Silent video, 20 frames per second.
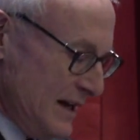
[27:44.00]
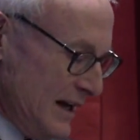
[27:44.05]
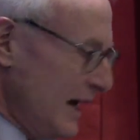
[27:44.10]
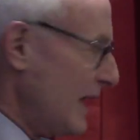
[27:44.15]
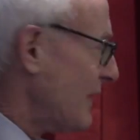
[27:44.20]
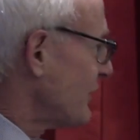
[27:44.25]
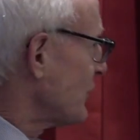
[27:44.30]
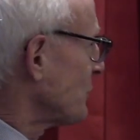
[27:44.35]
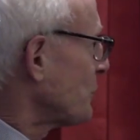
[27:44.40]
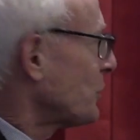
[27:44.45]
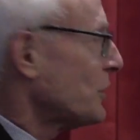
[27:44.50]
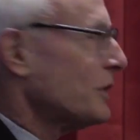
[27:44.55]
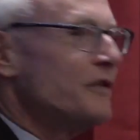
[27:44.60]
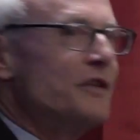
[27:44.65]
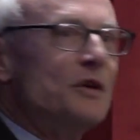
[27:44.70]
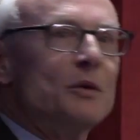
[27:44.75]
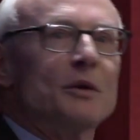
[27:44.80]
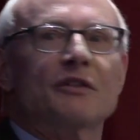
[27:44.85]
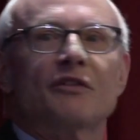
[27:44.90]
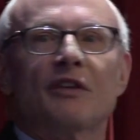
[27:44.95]
I've just put a
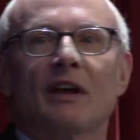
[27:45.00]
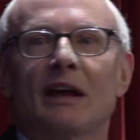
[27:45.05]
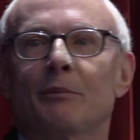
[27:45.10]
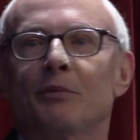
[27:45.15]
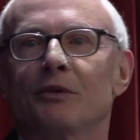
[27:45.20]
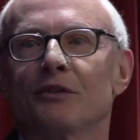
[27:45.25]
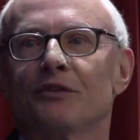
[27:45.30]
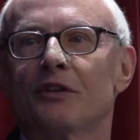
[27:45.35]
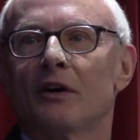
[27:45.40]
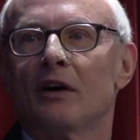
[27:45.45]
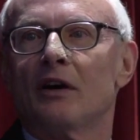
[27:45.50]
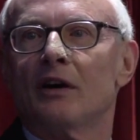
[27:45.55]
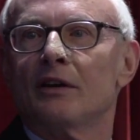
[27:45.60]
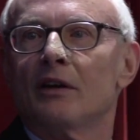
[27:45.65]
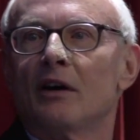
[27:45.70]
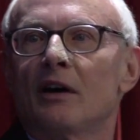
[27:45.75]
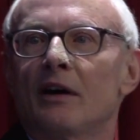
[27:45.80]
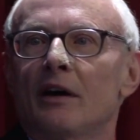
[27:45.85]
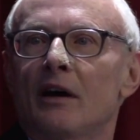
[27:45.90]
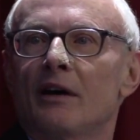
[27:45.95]
few examples
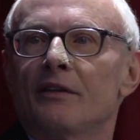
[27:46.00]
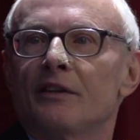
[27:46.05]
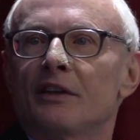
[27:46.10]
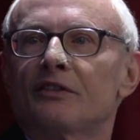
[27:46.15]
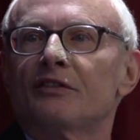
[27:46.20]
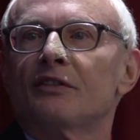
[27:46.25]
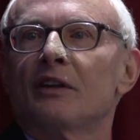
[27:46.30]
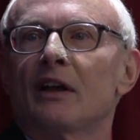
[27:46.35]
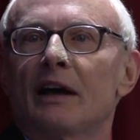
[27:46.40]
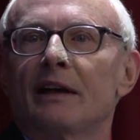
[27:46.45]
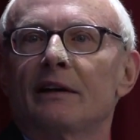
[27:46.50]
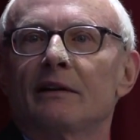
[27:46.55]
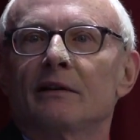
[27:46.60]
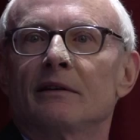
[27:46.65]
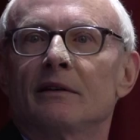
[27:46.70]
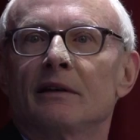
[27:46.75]
on this slide.